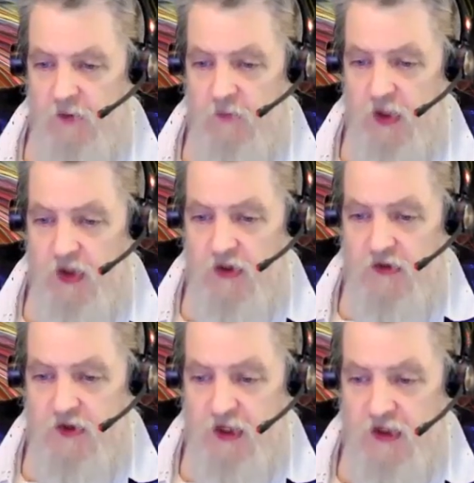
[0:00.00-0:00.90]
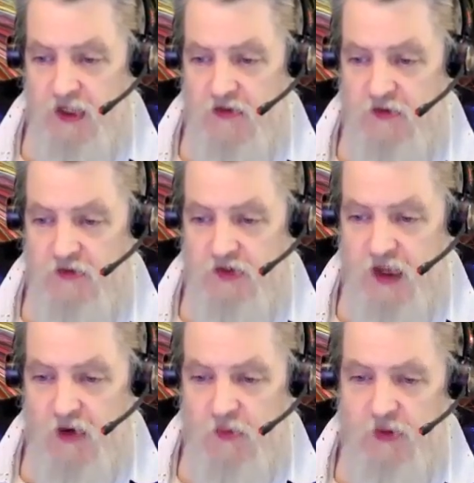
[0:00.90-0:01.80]
Because it needs to
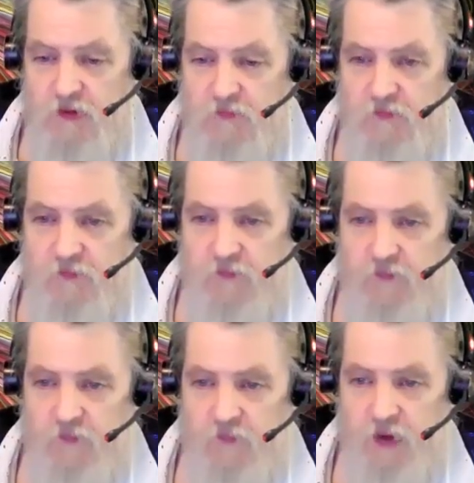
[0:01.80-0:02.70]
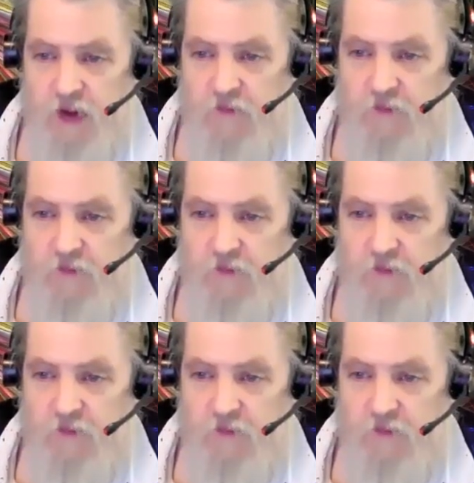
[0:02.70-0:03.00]
stay open. Yeah.